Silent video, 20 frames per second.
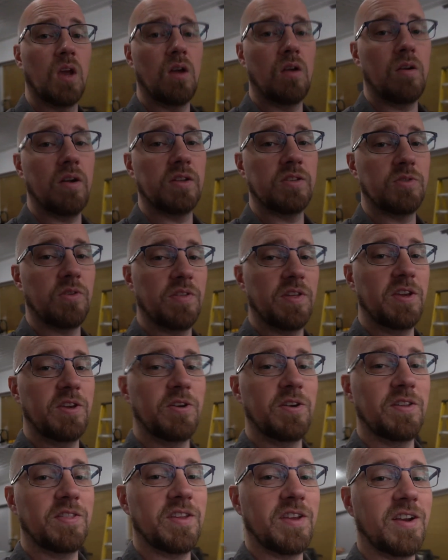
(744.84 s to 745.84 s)
All right, so I think
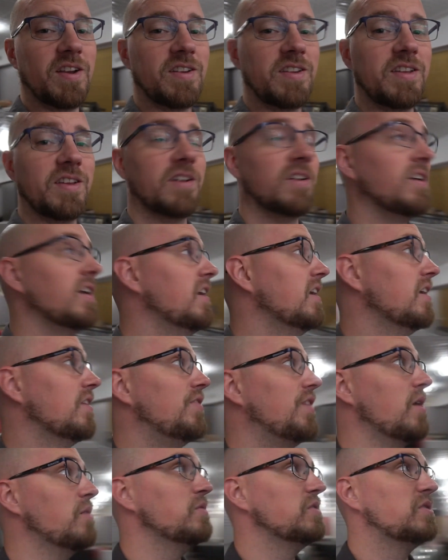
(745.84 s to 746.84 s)
you get the idea.
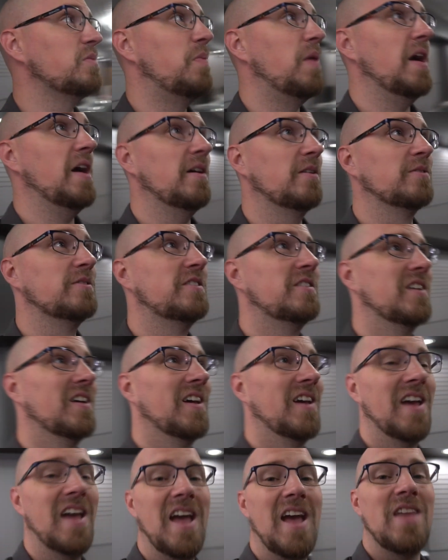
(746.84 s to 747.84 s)
That was
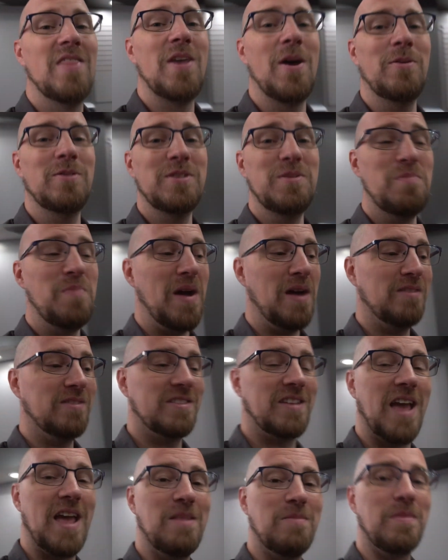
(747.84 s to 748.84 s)

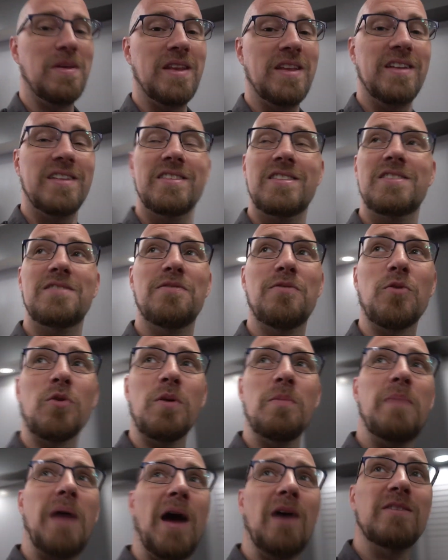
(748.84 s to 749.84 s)
about 10 minutes
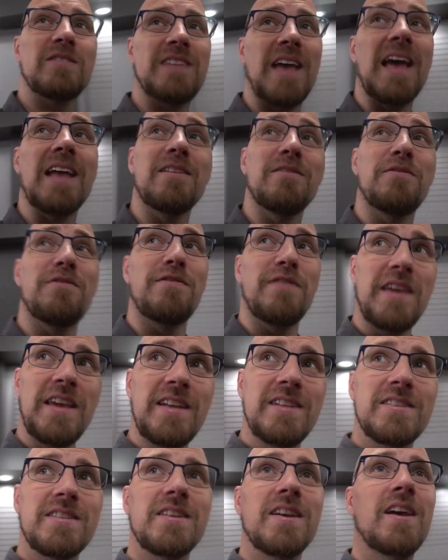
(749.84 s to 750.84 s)
for about 10
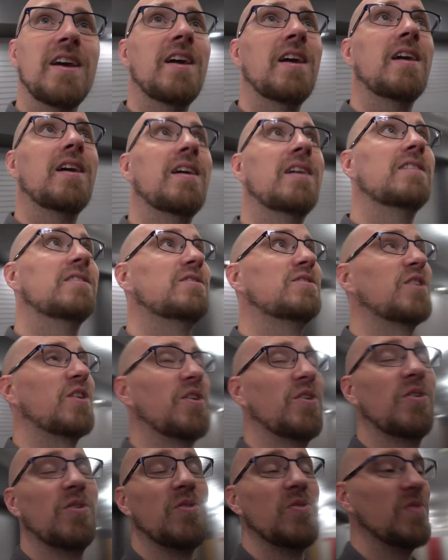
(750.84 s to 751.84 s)
feet.
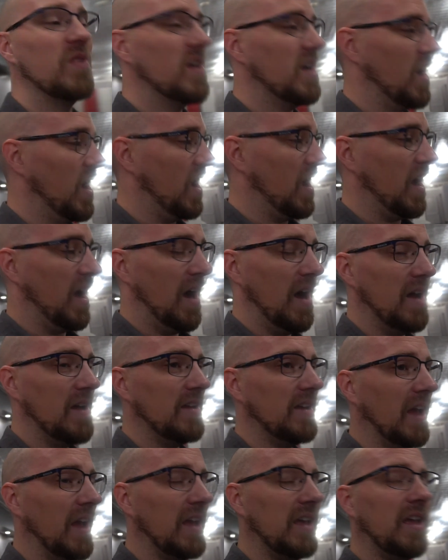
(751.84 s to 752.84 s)
So
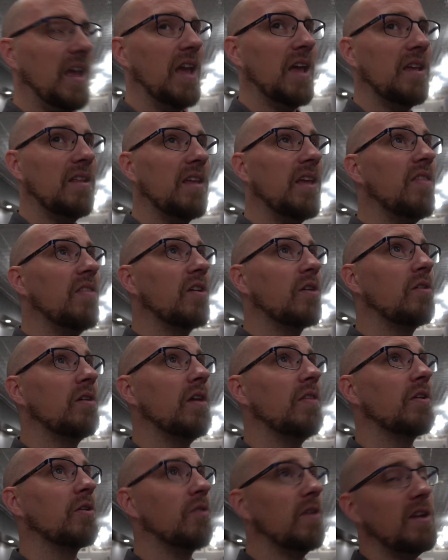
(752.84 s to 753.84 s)
in
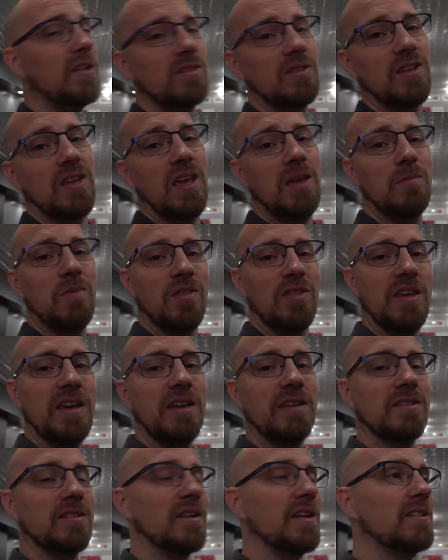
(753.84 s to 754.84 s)
the grand scheme of
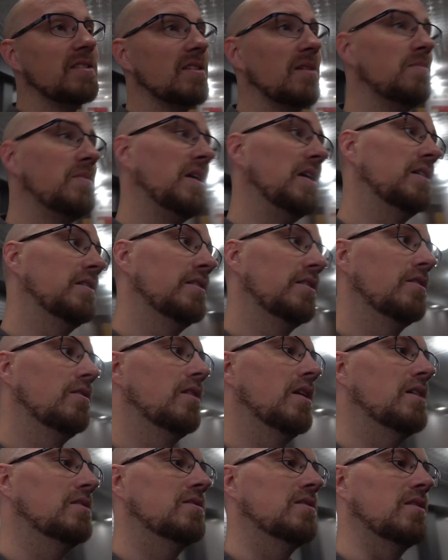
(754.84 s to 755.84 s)
things, it ends up being a little
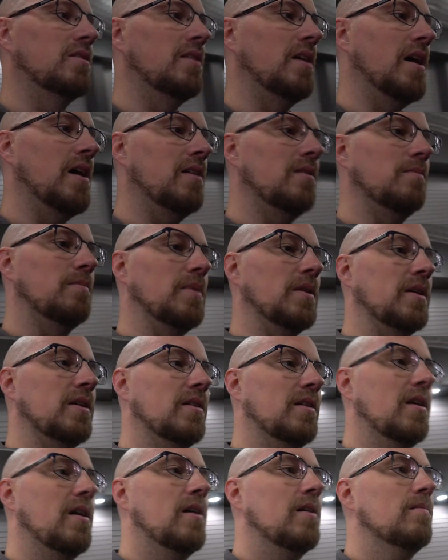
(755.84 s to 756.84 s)
less than that,
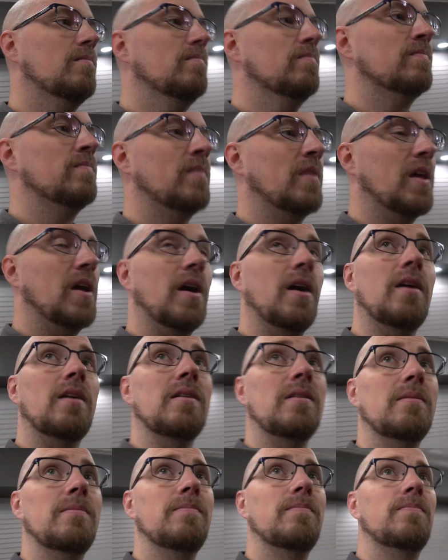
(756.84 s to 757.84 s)
but
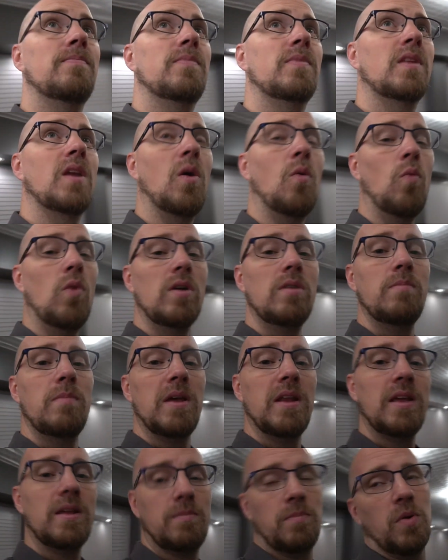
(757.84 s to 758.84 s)
1
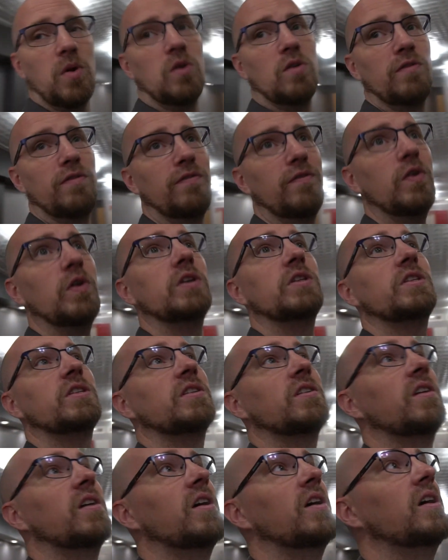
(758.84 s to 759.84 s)
minute per foot